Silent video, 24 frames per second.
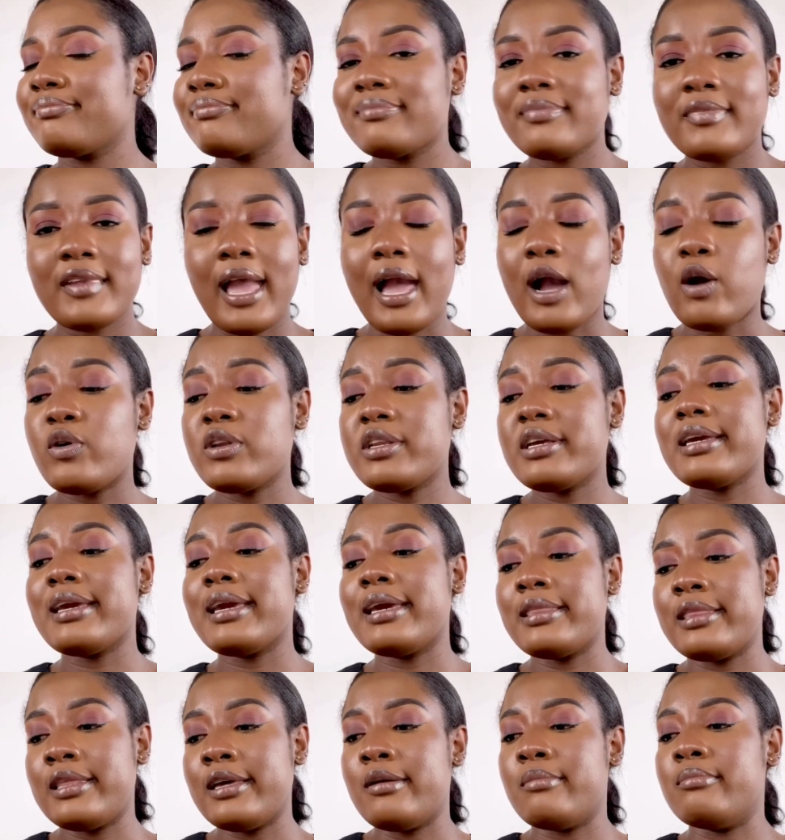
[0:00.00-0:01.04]
I couldn't
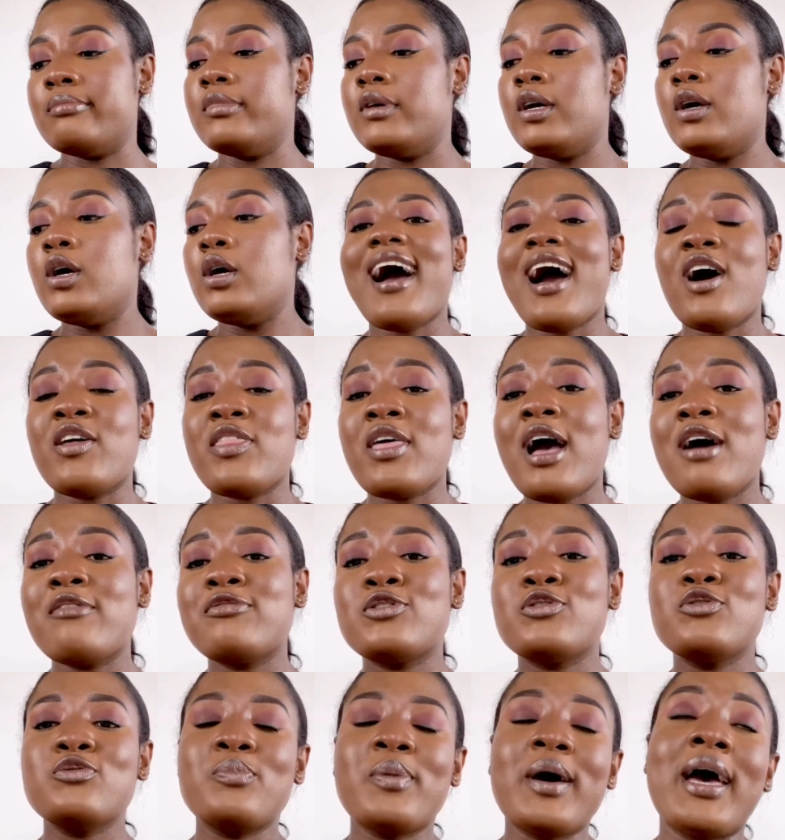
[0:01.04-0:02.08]
get them. I'd have
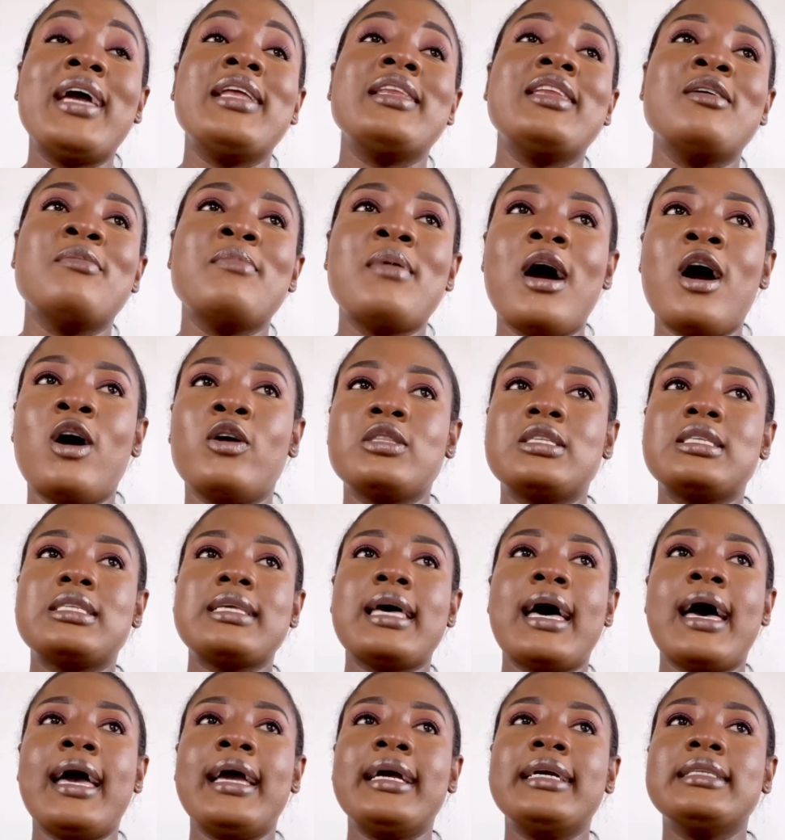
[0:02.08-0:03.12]
to buy them
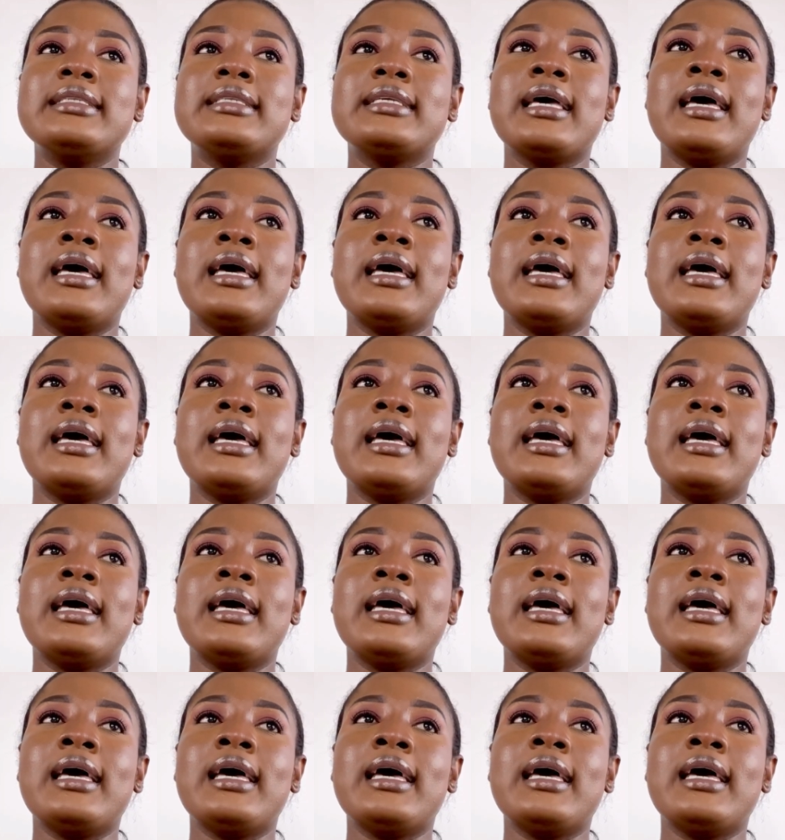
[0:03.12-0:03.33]
outside.